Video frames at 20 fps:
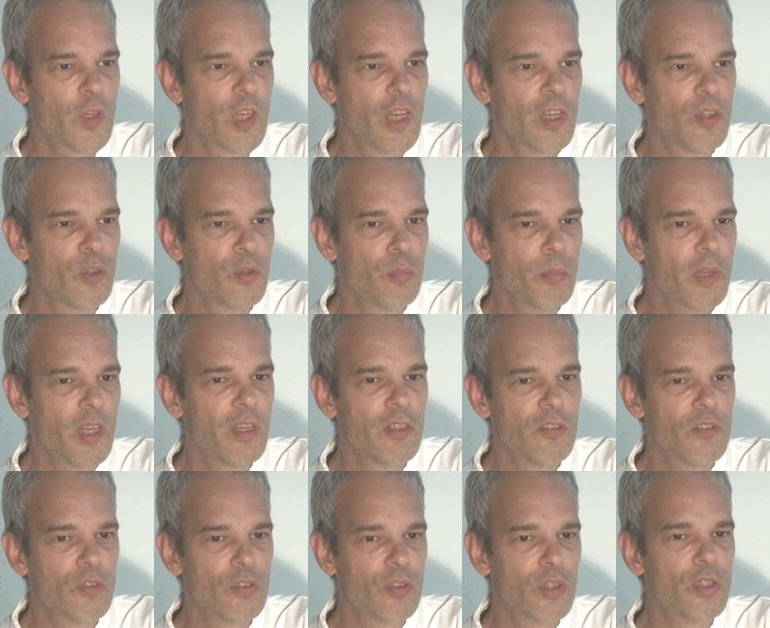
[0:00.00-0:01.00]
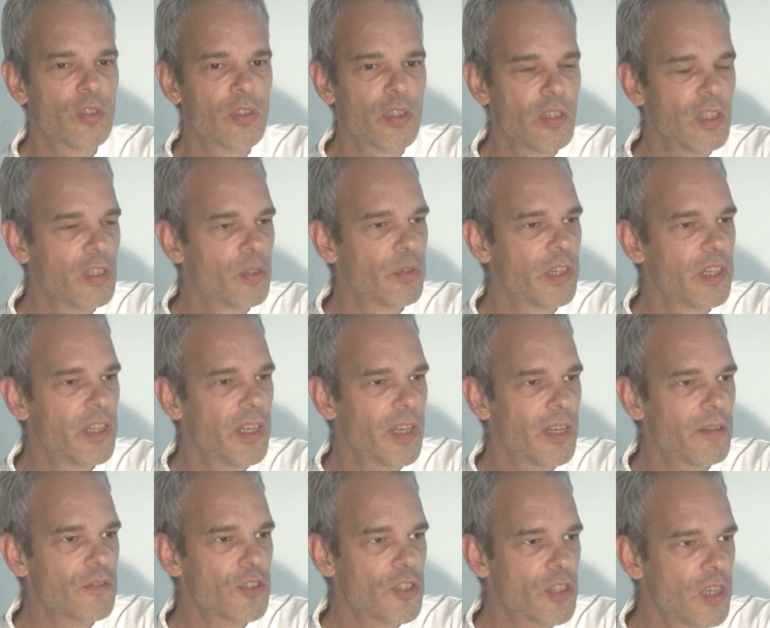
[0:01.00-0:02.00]
And you may certainly already
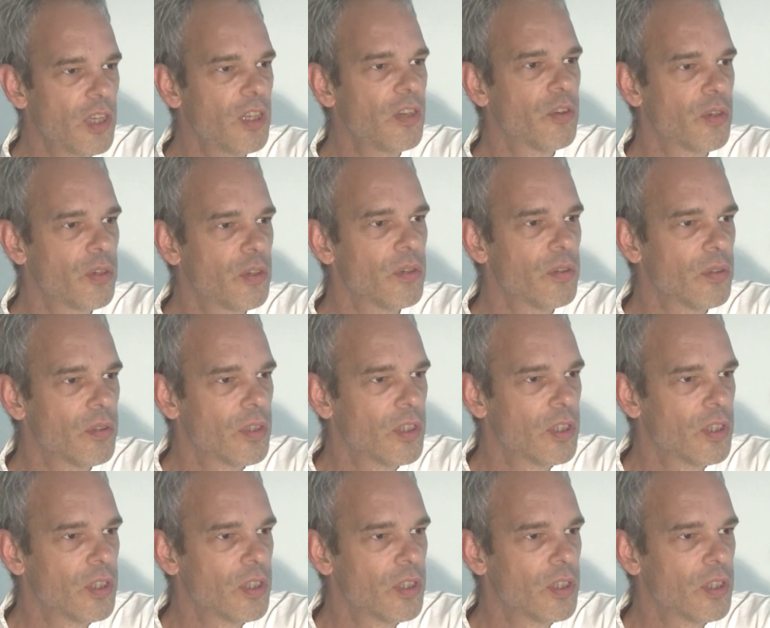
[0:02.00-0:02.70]
have seen her.